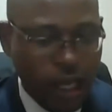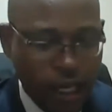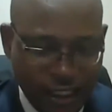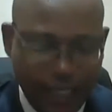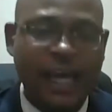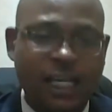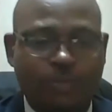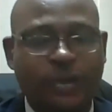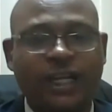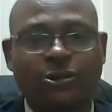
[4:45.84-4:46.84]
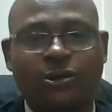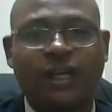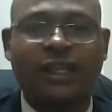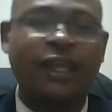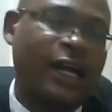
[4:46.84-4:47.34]
share experience so
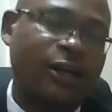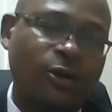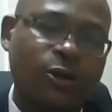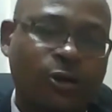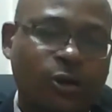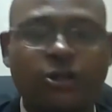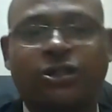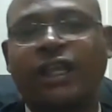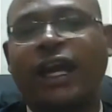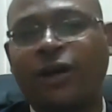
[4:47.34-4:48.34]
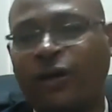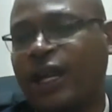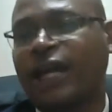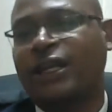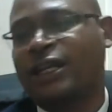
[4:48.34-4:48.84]
that they can also launch their
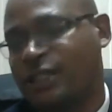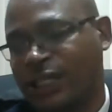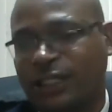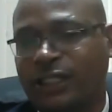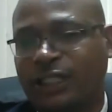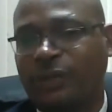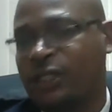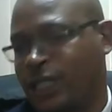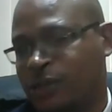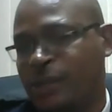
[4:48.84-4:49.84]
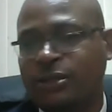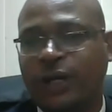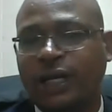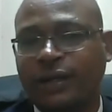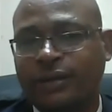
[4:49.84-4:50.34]
online registration system in Zanzibar as well.